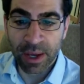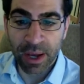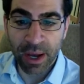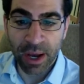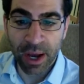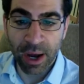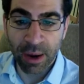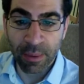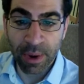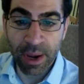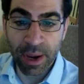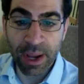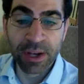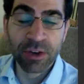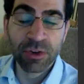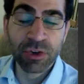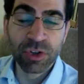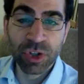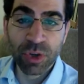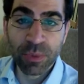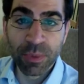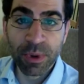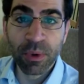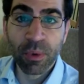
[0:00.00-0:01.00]
And you
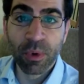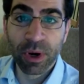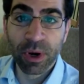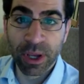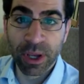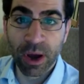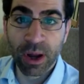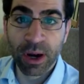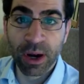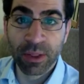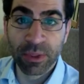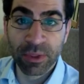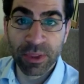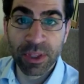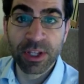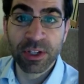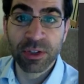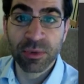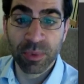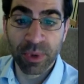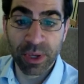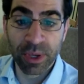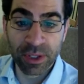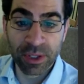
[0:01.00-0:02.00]
should be working on it
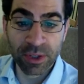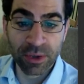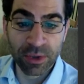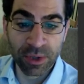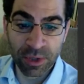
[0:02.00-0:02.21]
this week too.